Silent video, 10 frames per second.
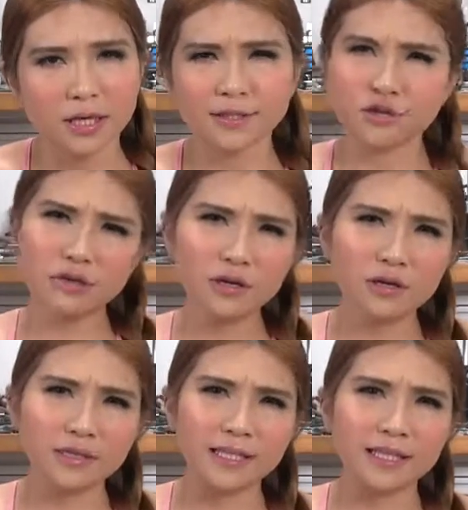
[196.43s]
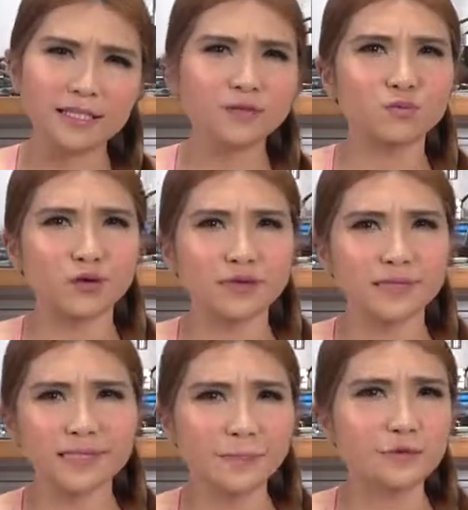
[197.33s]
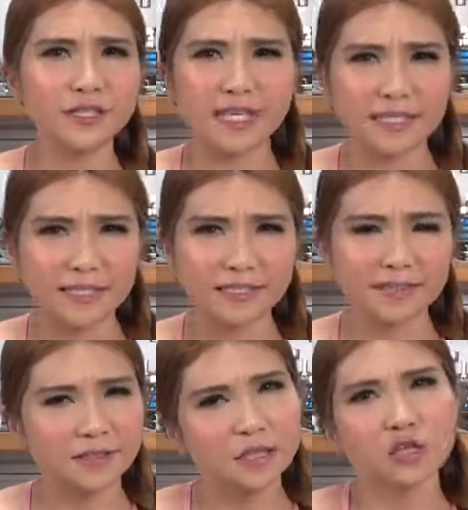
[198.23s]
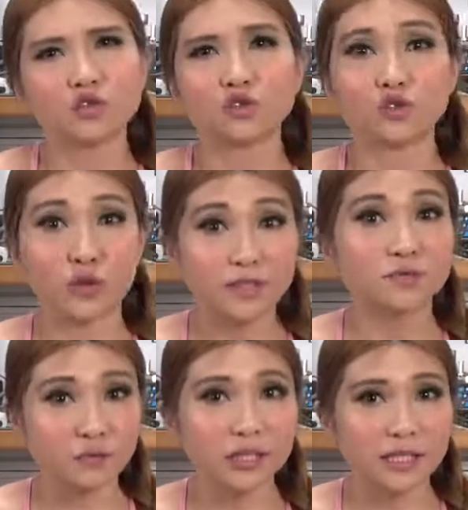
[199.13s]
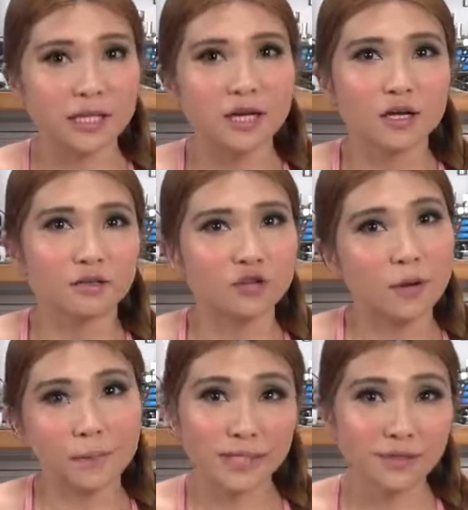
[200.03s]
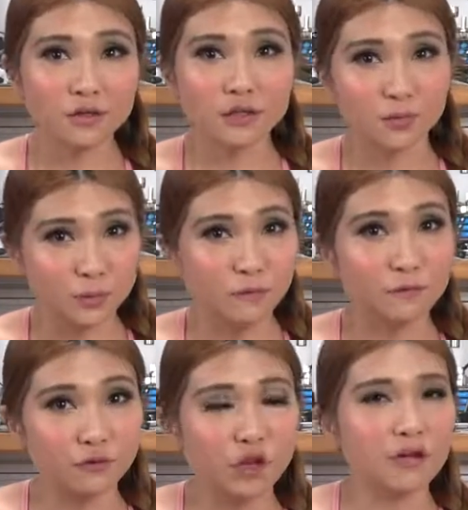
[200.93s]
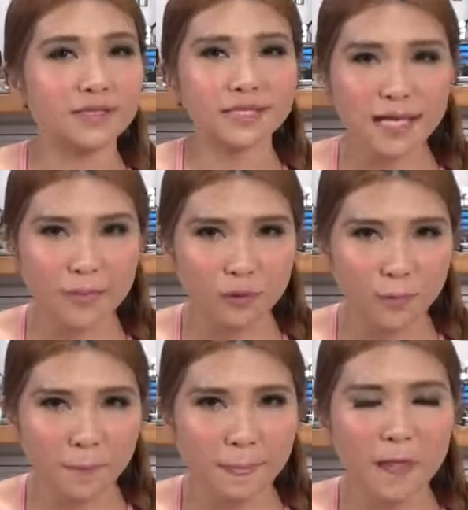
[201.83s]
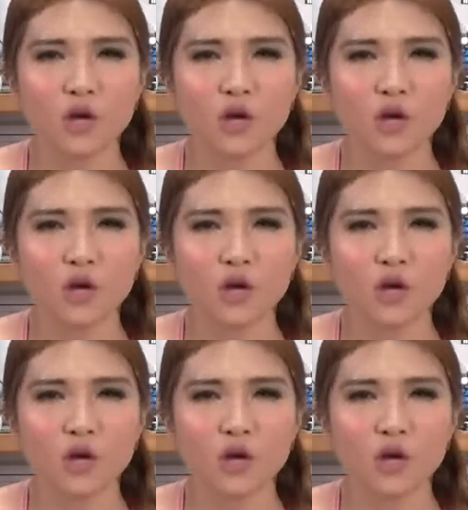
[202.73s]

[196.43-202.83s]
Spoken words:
Historically, these were separate techniques, tricks really, taught basically to put food on the table.